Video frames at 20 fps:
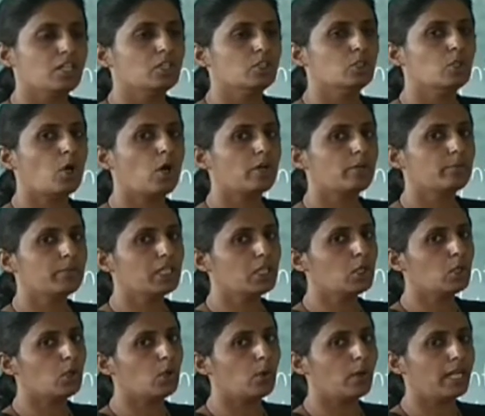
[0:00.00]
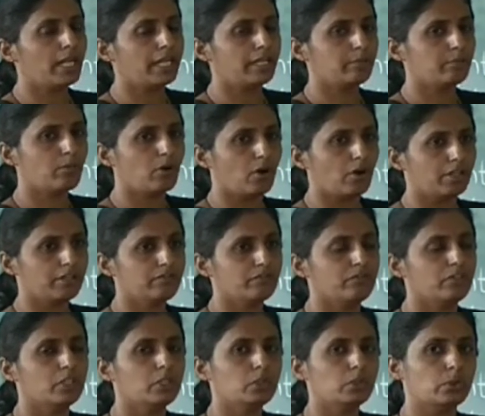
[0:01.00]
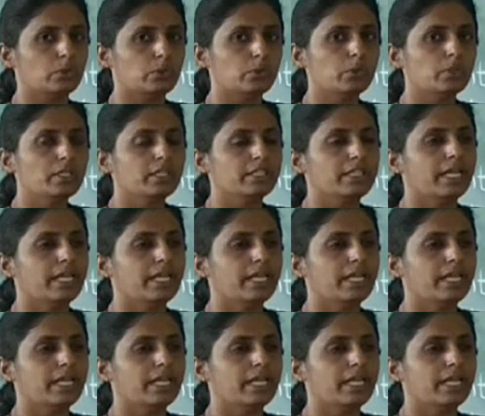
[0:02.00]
Normal covalent bond, we know